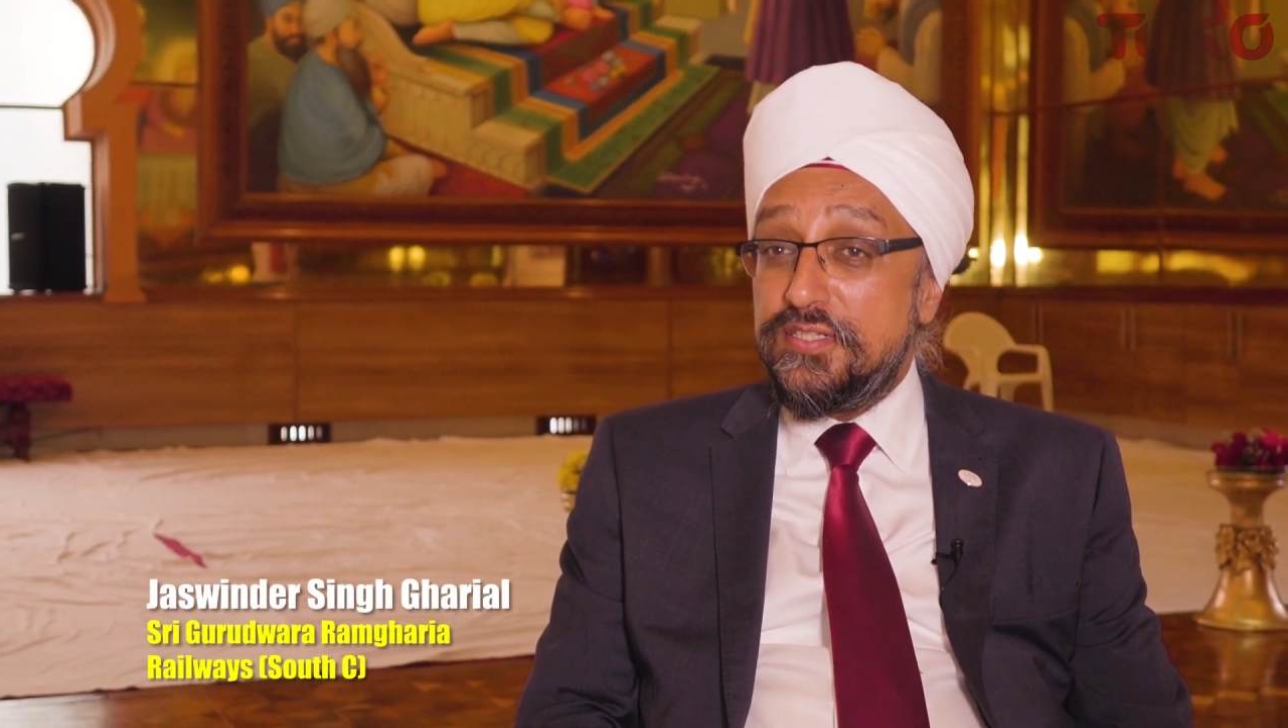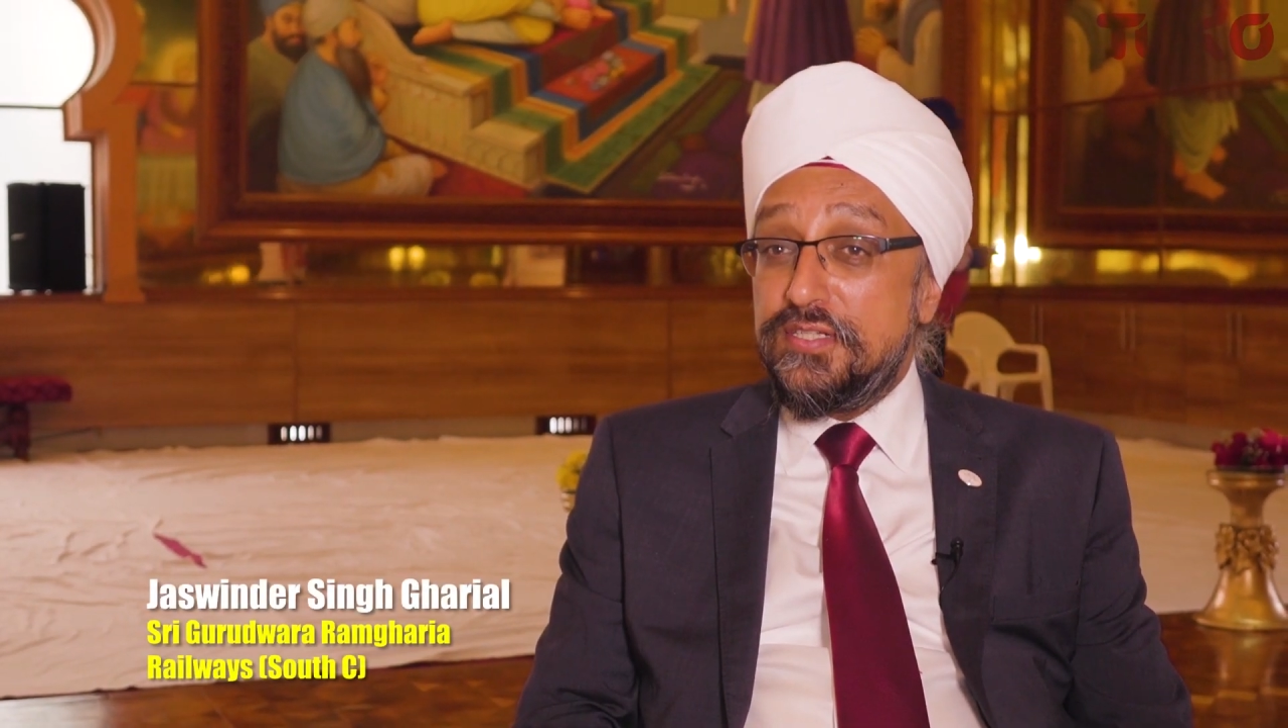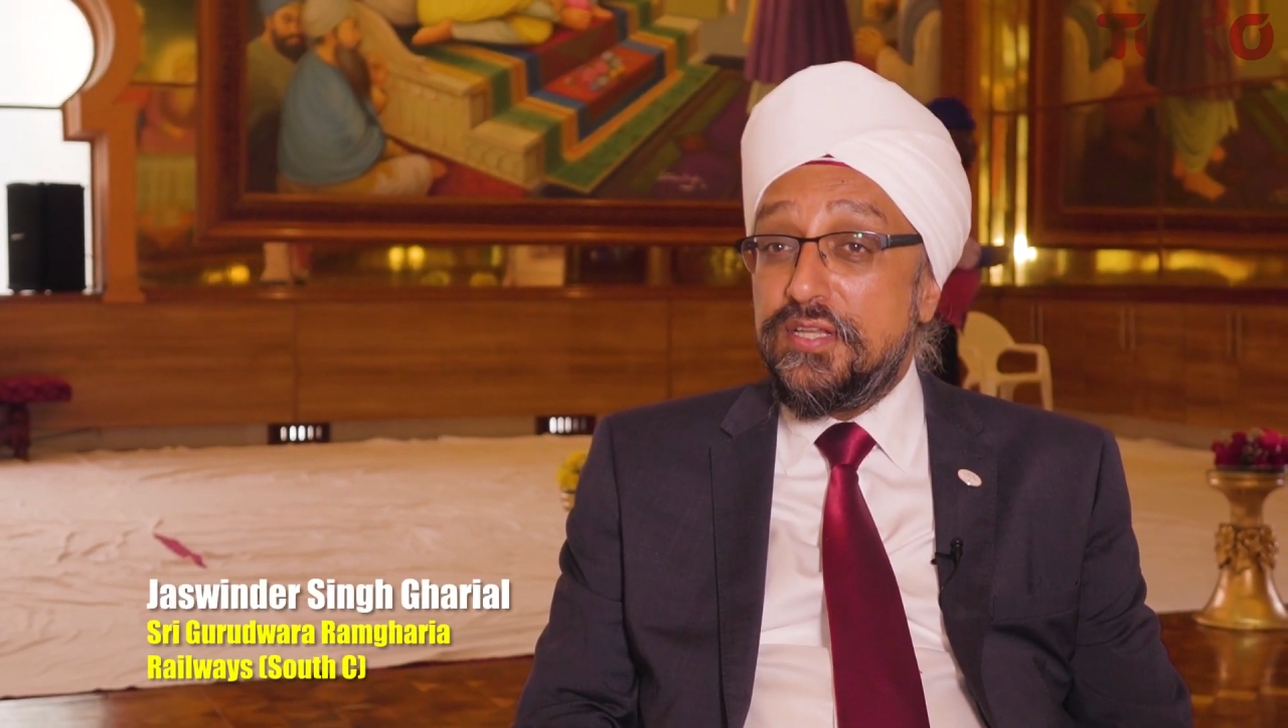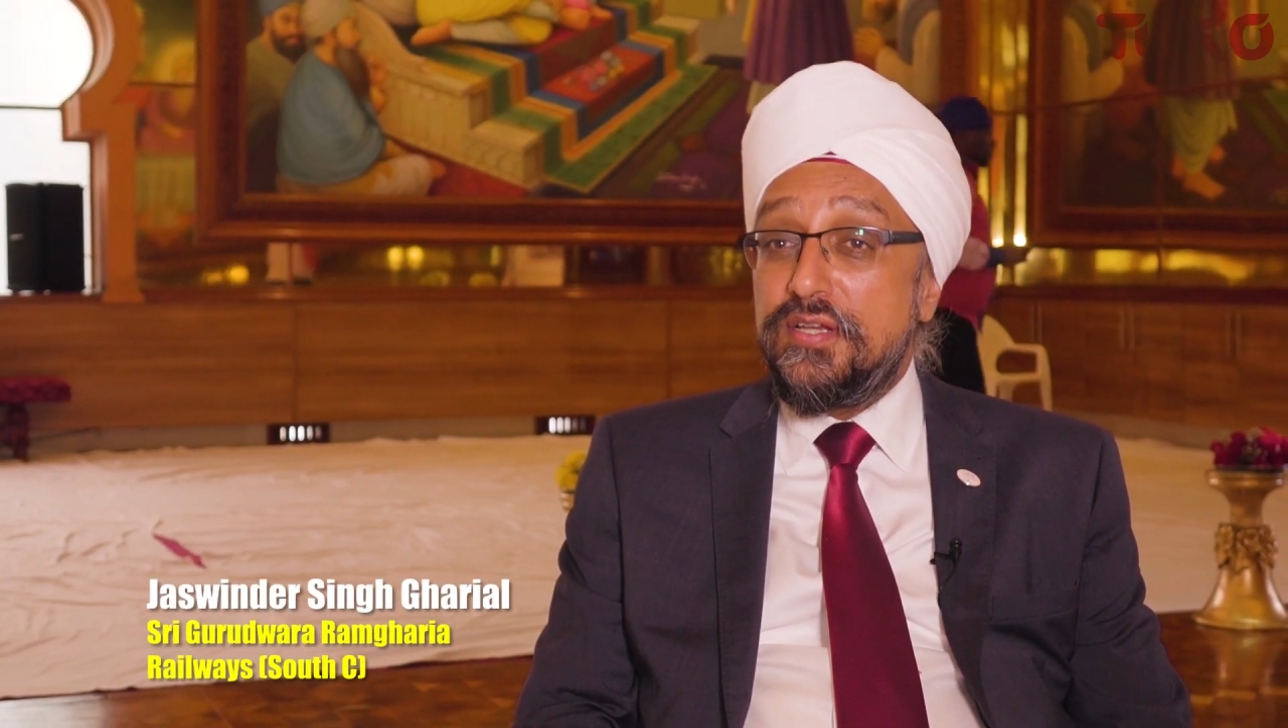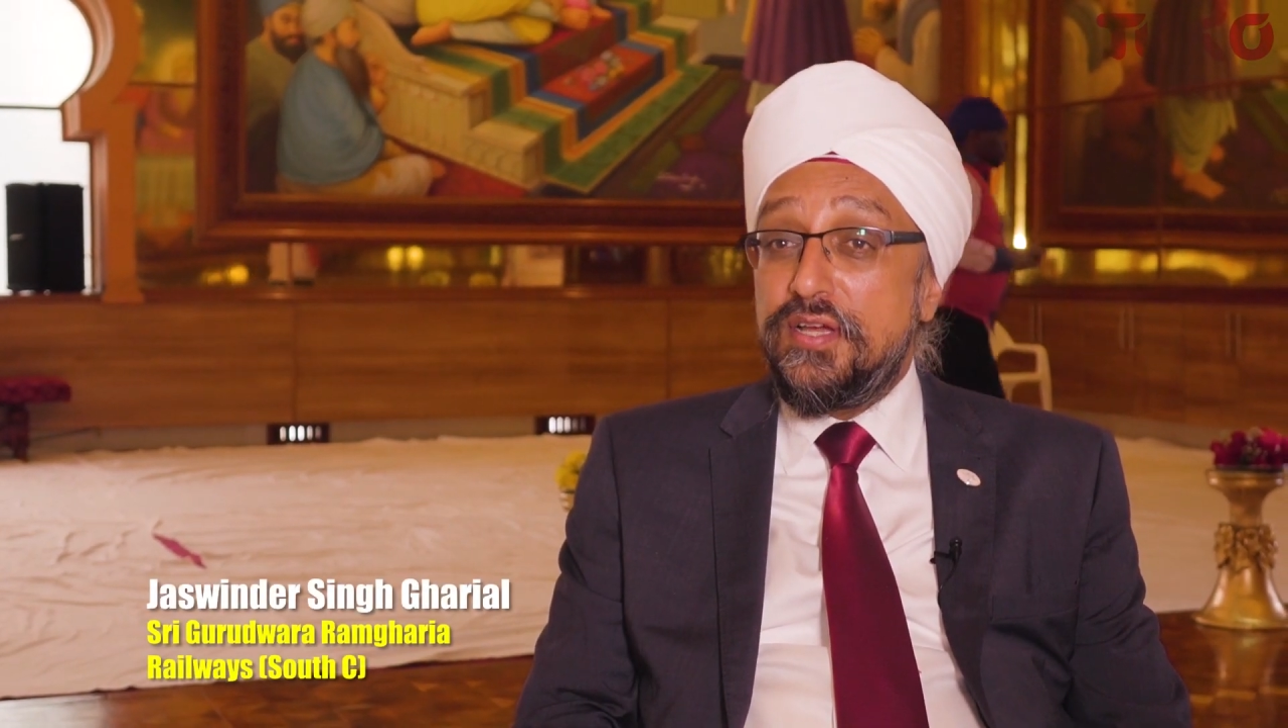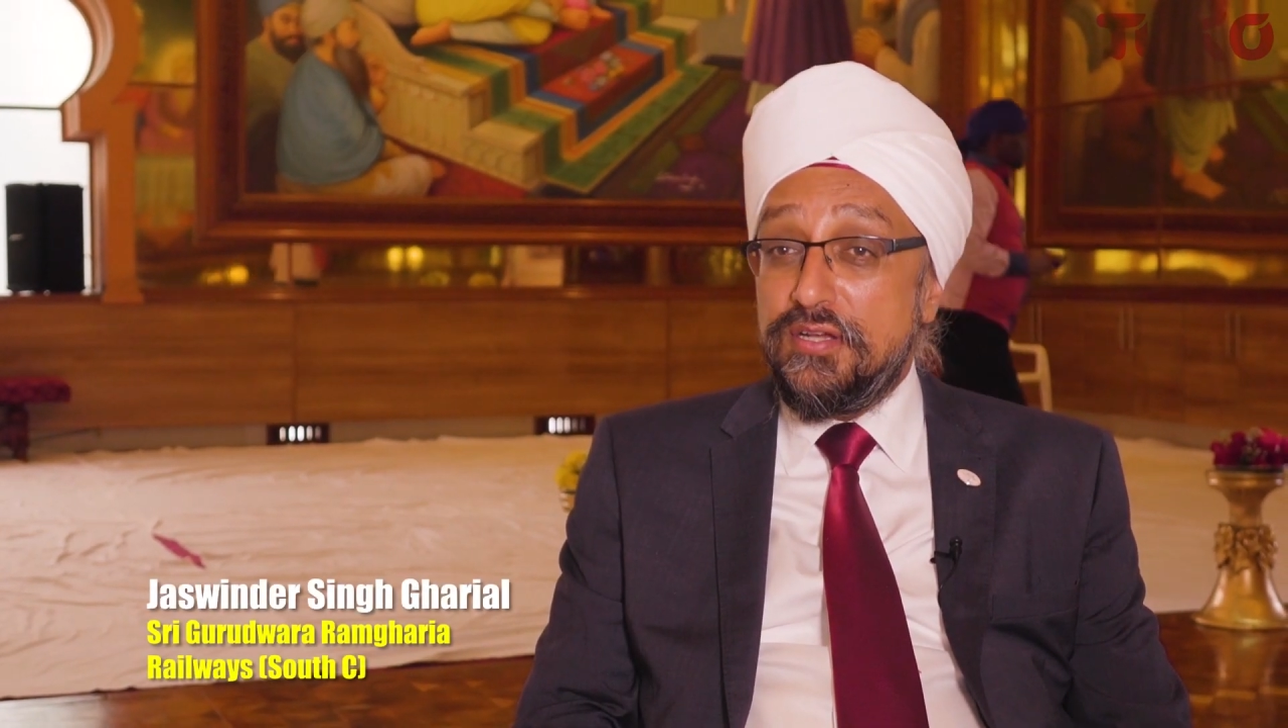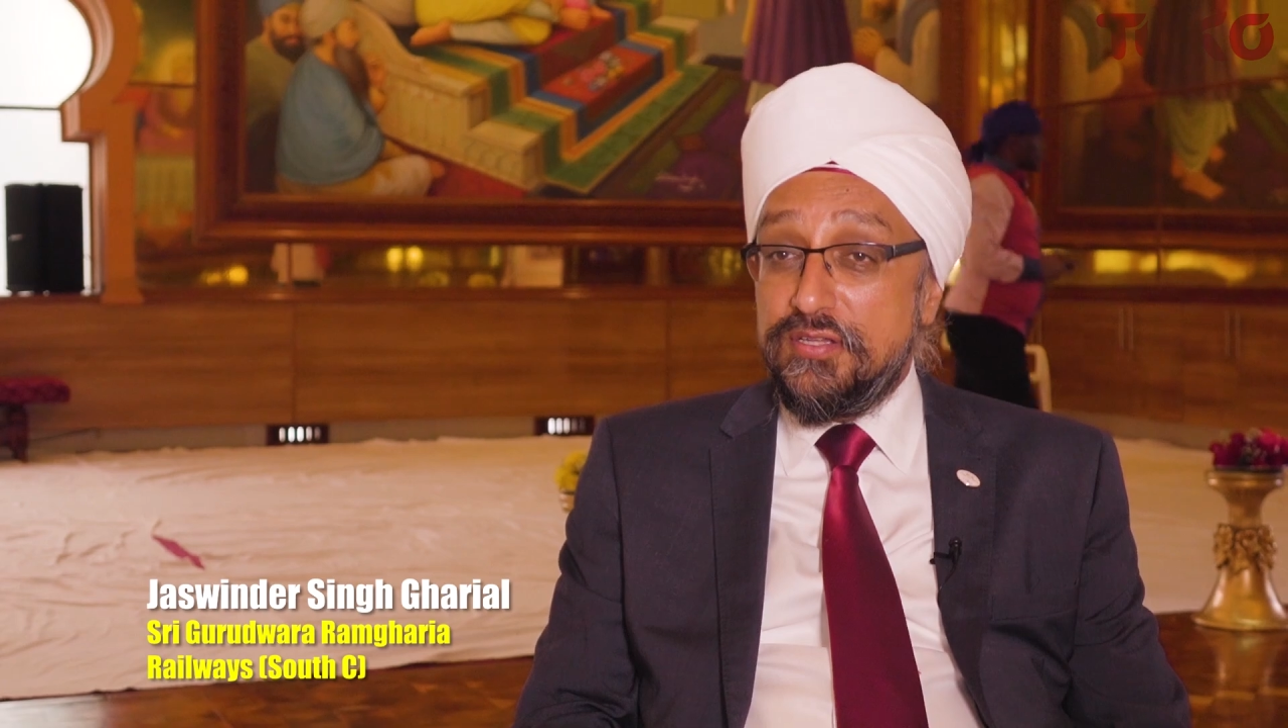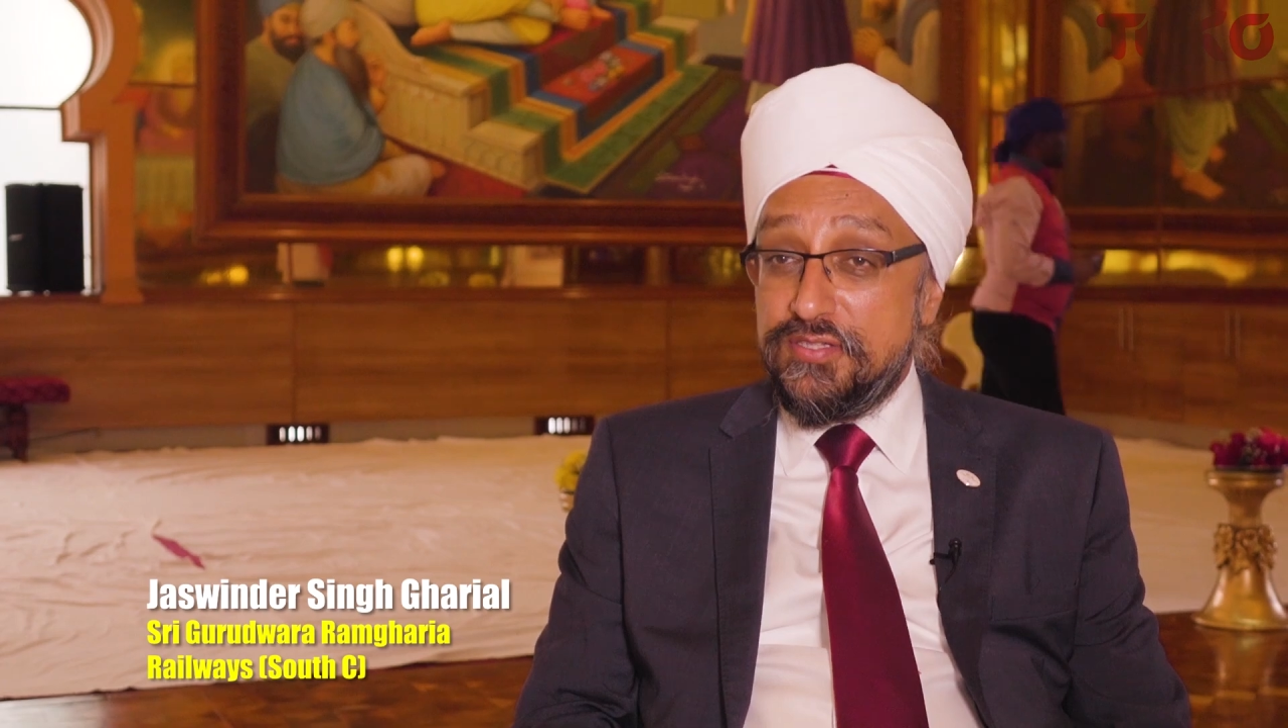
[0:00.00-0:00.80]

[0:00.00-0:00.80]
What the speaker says: in Nankana